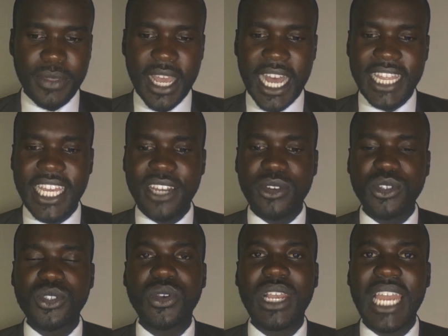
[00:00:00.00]
And then
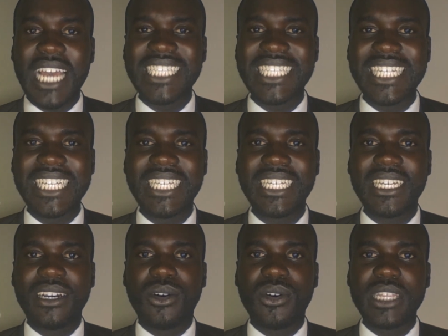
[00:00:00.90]
also lastly,
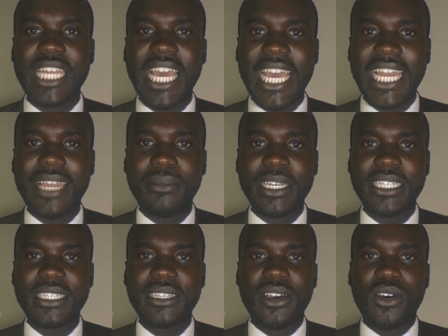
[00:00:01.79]
on the
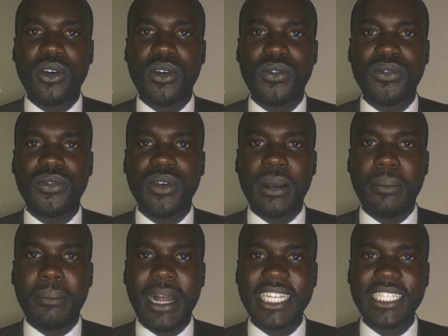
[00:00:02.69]
element of
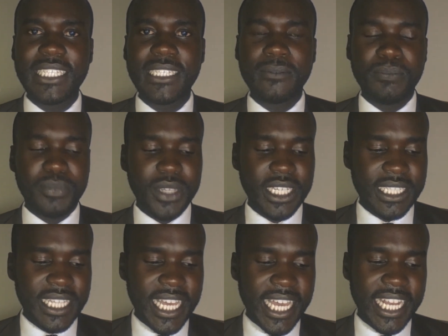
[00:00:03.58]
malice, is
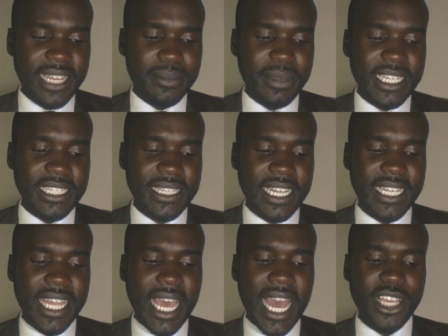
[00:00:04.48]
the element that
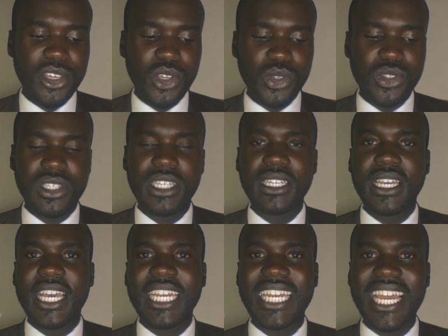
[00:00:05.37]
the accused
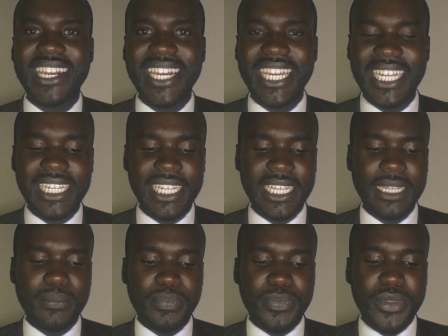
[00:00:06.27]

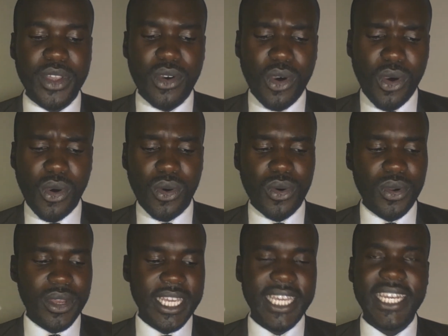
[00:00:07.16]
directly or
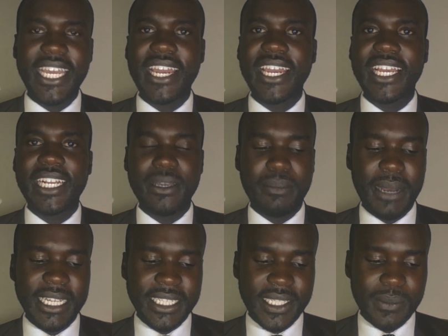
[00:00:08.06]
indirectly
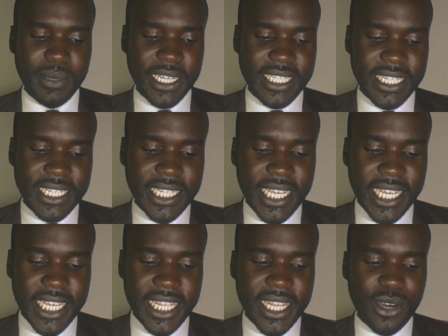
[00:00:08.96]
participated
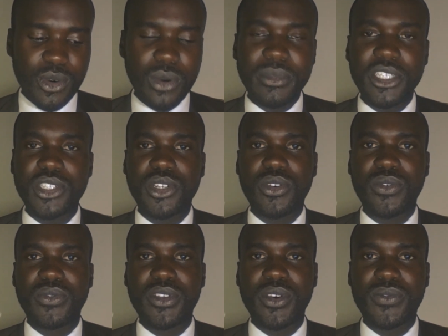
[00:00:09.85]
in the commission
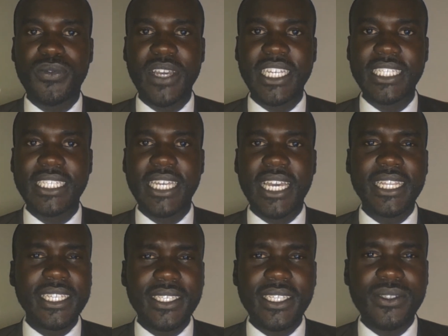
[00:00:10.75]
of the offense.
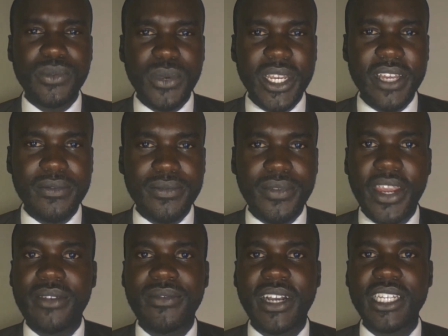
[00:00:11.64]
This is really a
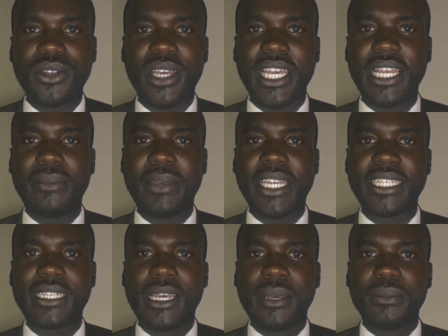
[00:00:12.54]
very vital
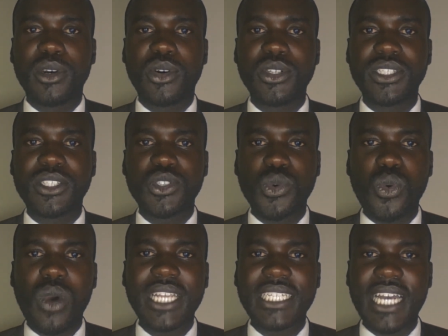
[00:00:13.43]
element because it's
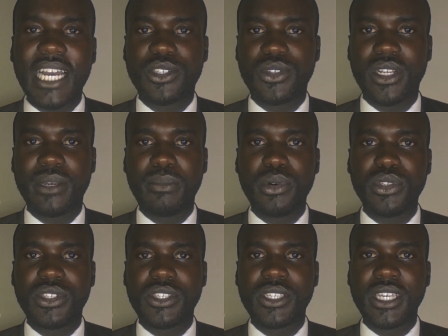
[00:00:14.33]
what actually
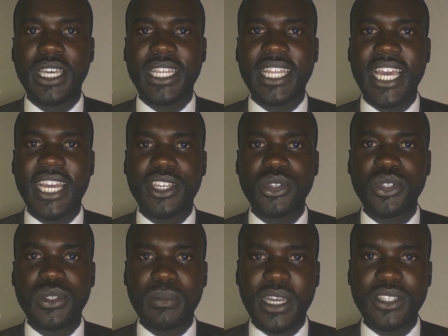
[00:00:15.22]
puts the
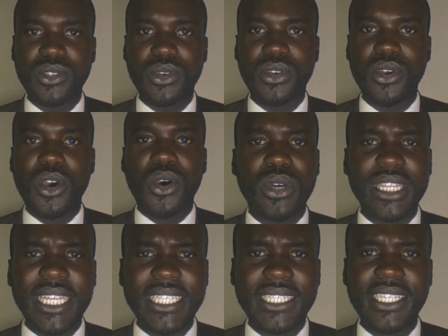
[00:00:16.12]
accused person on
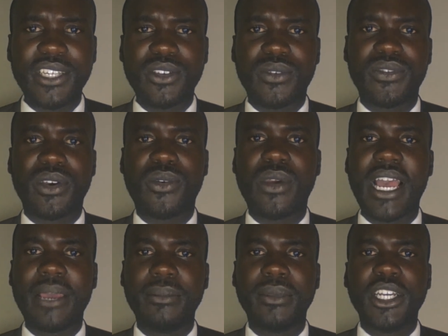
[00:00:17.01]
the scene of the
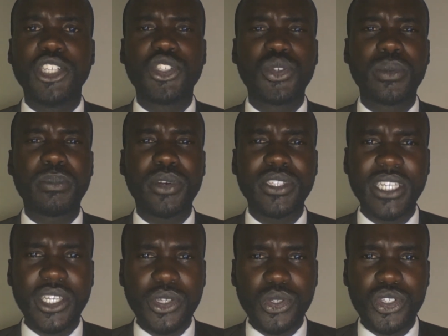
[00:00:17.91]
crime. Should
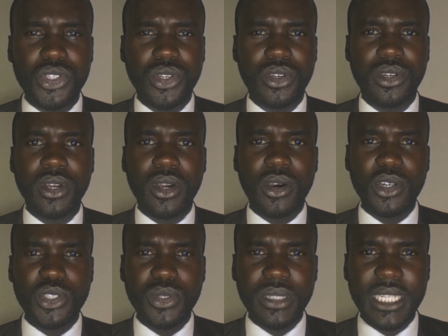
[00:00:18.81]
prosecution or
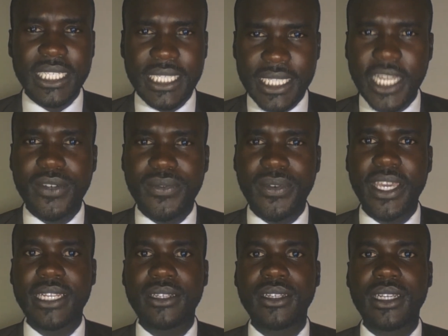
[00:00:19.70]
should the state
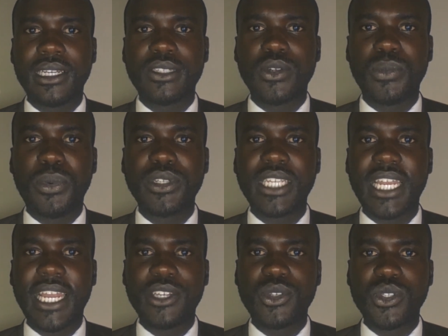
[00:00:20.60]
fail to put
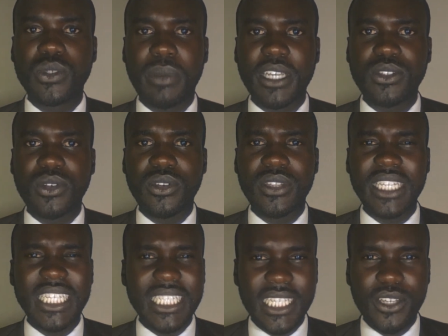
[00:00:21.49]
an accused person on the
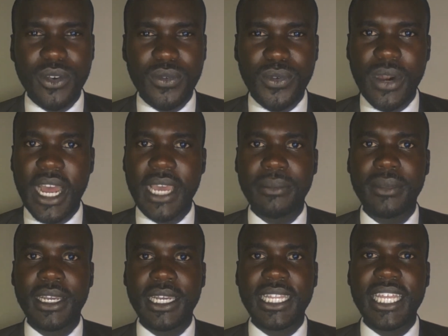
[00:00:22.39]
scene of crime,
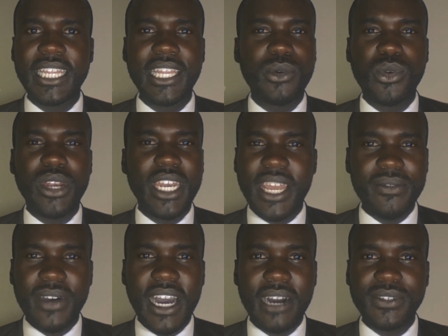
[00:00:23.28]
then they would
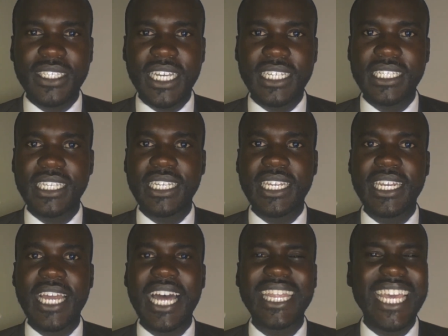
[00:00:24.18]
never have
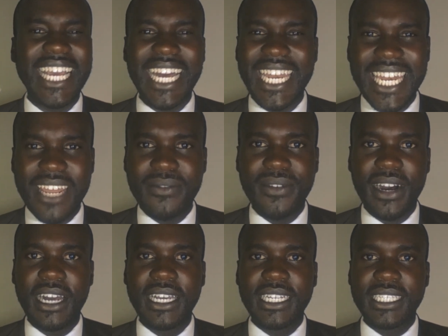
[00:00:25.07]
succeeded, and they can
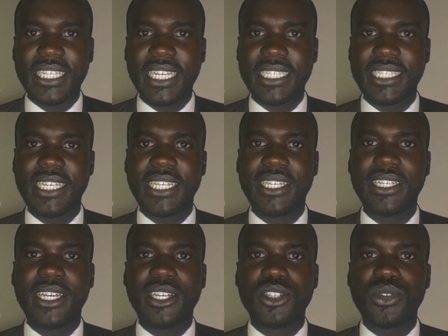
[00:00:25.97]
never succeed
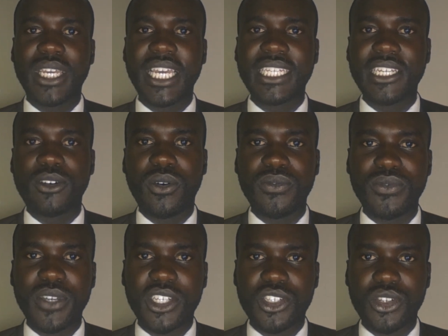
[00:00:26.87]
to get a
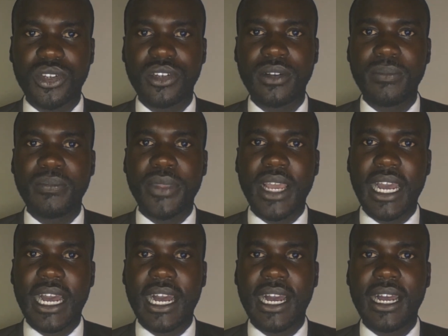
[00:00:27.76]
conviction
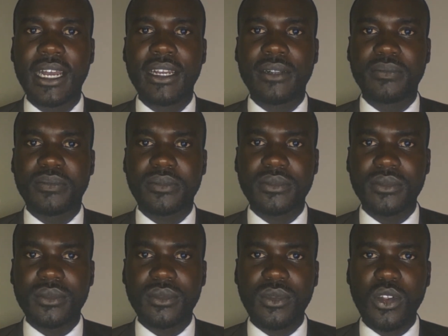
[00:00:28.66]

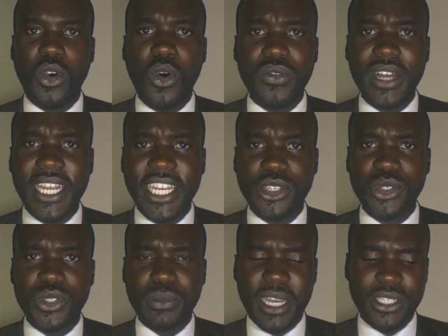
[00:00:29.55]
of an
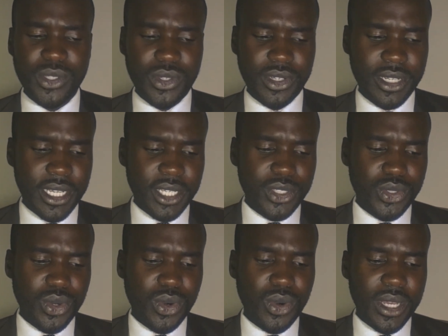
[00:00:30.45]
accused person.
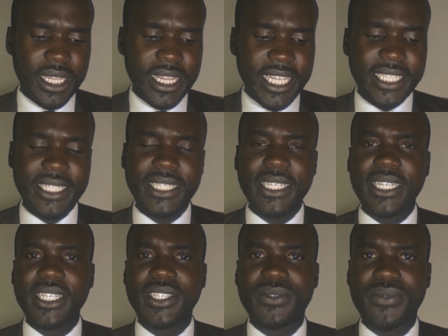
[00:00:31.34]
So this
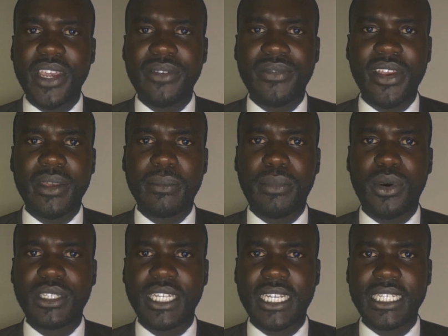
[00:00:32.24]
is very, very
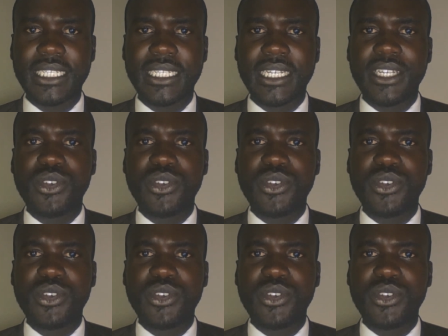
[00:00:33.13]
important.